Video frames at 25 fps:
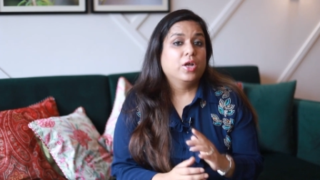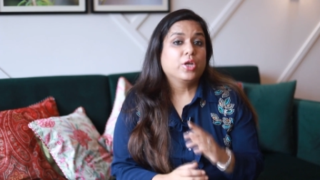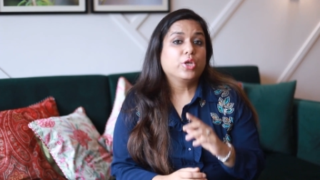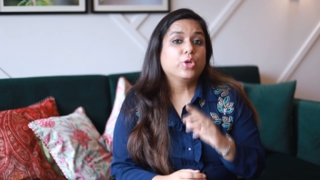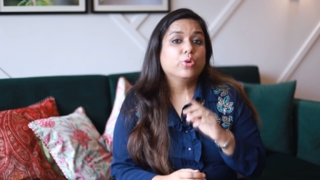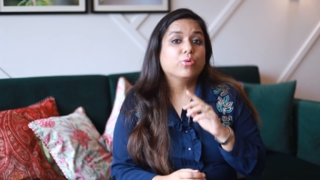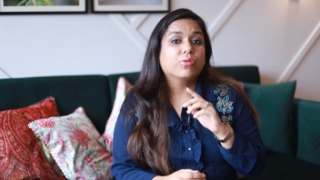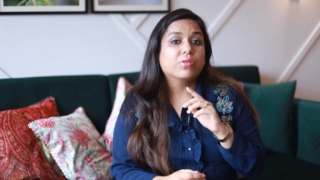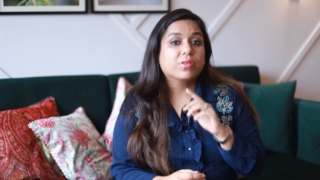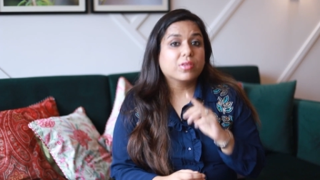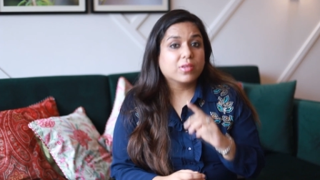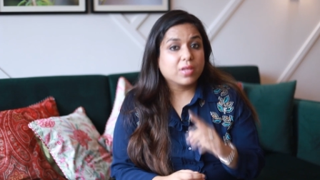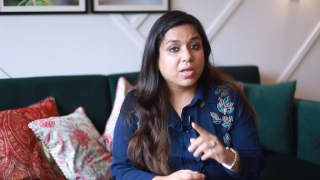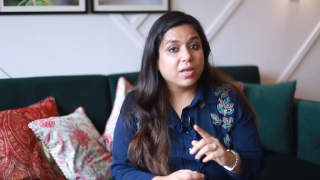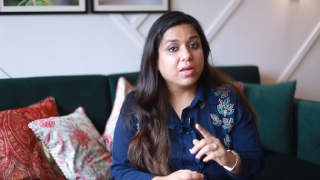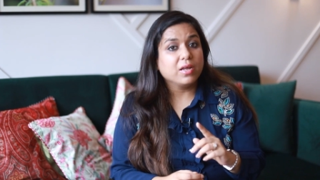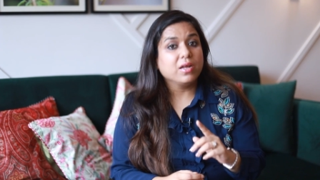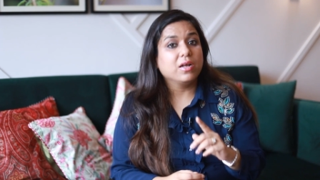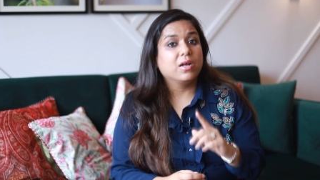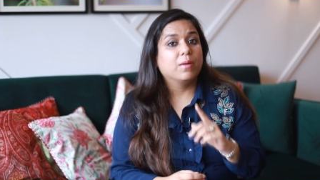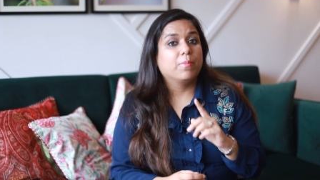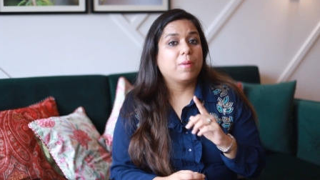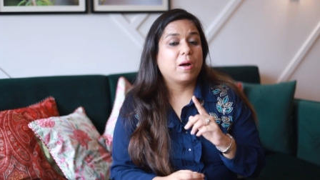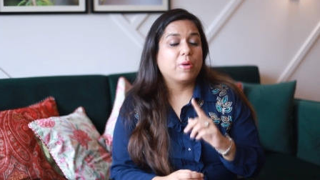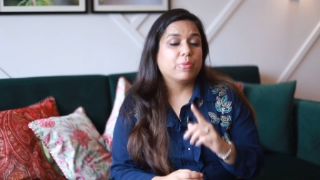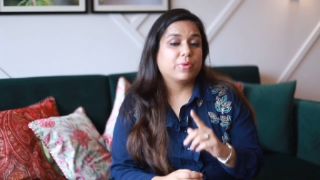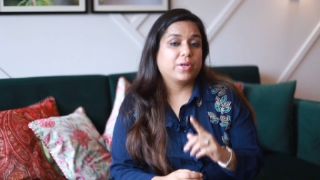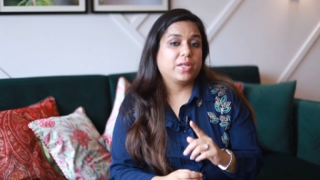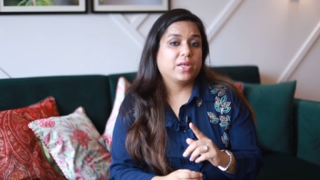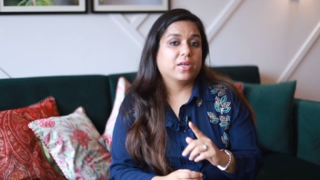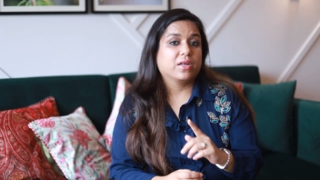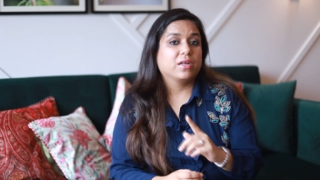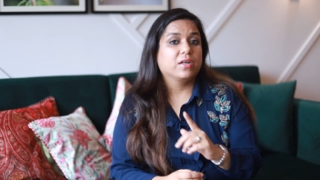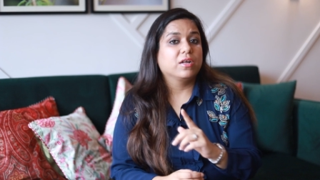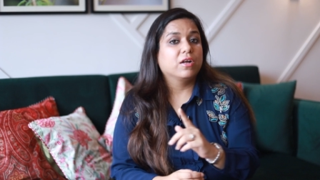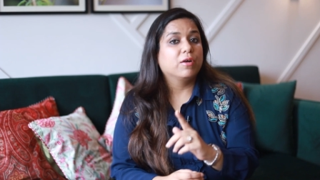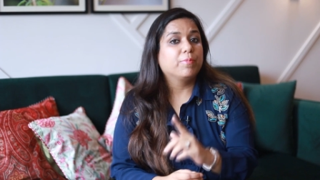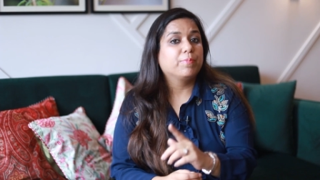you think about
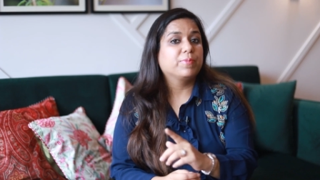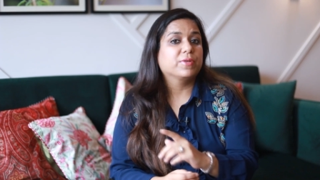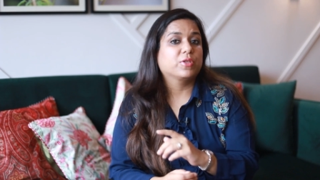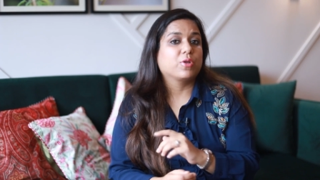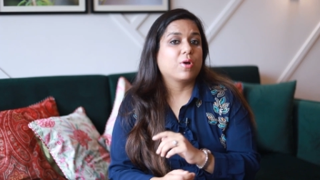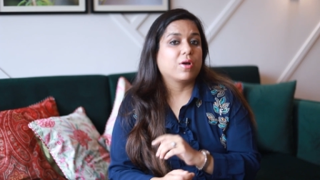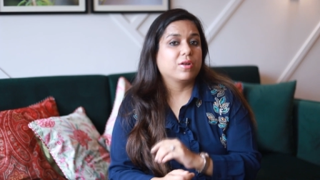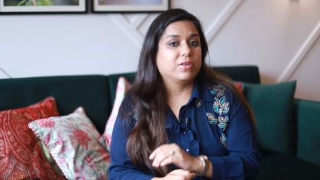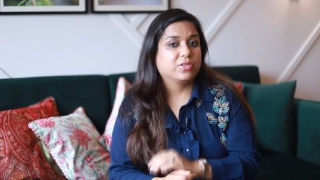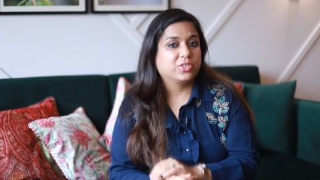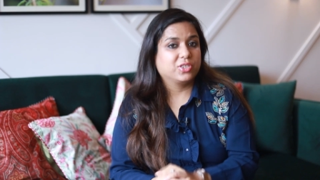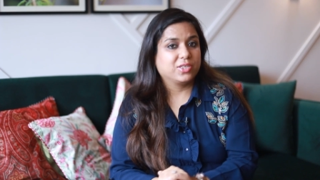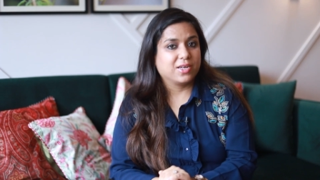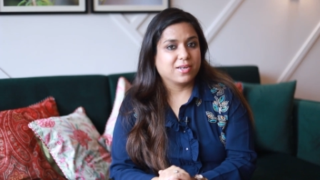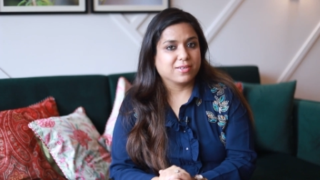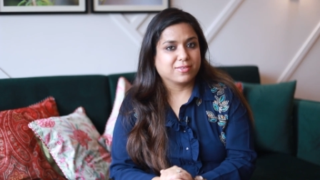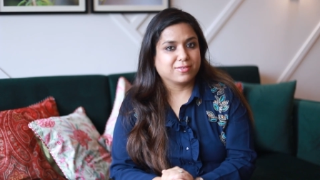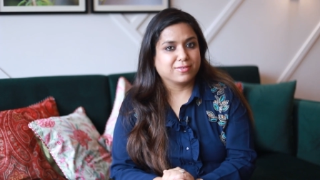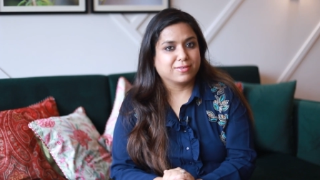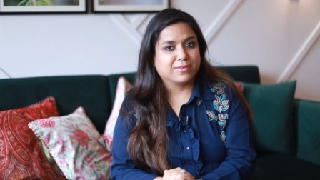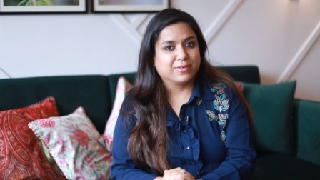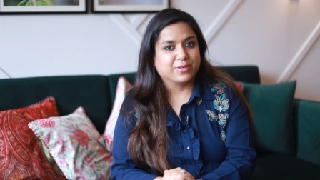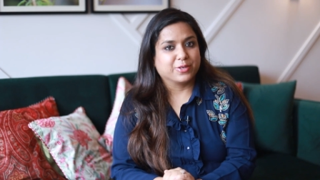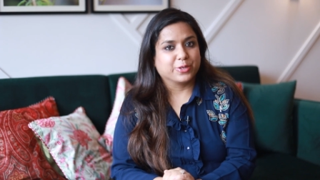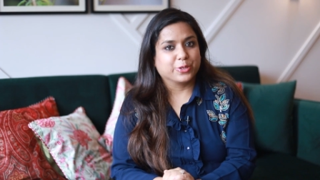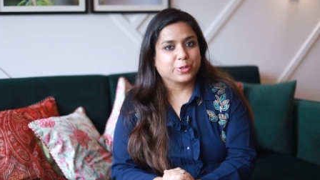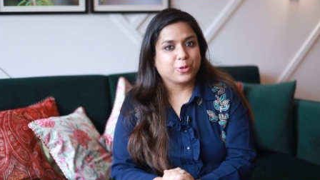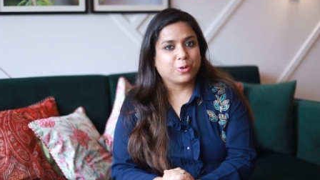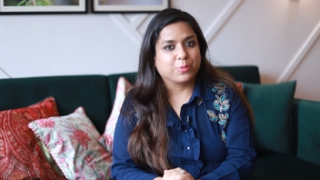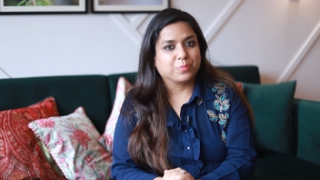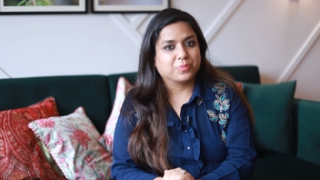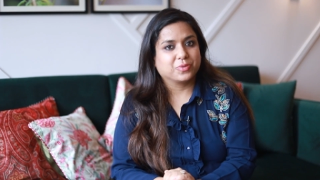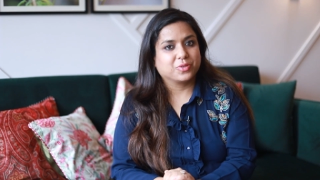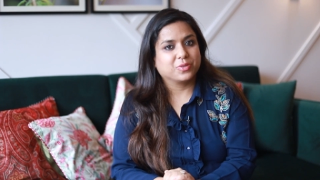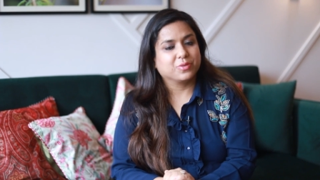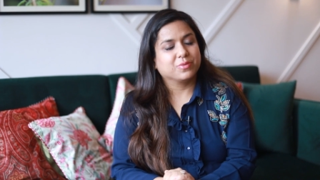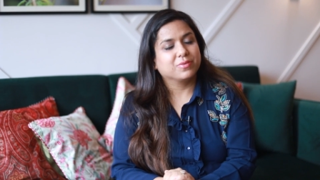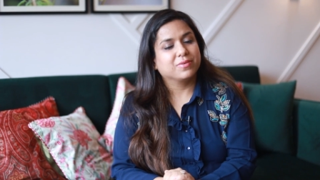taking up pathology as a career
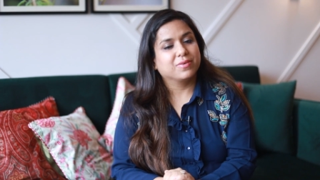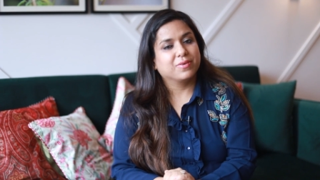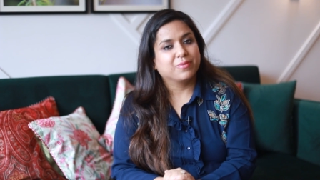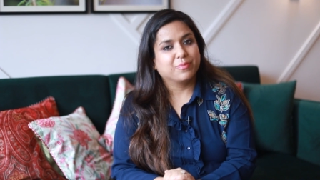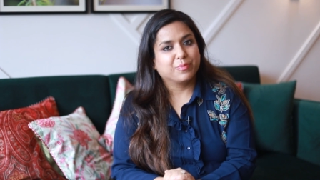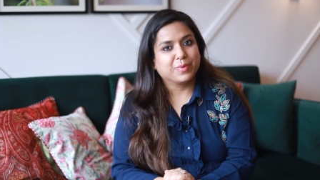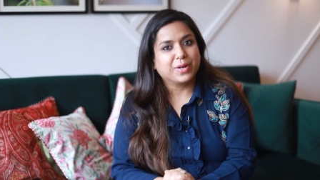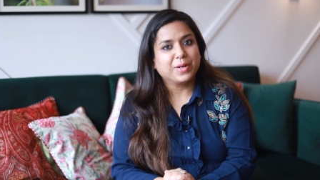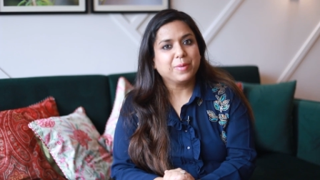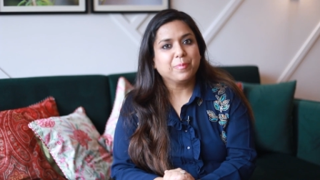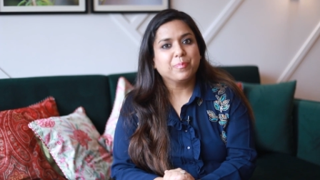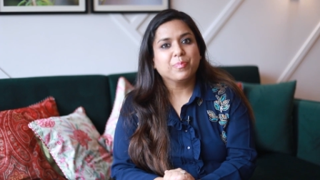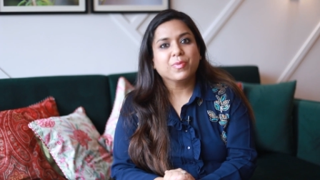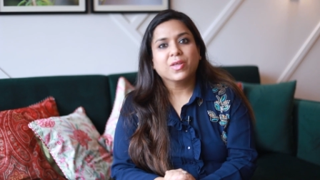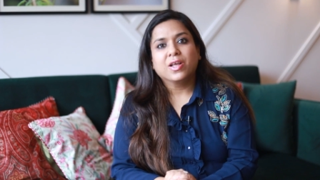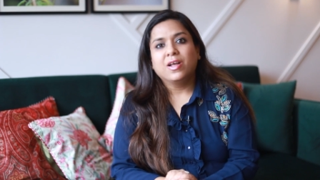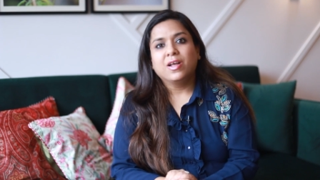option, right?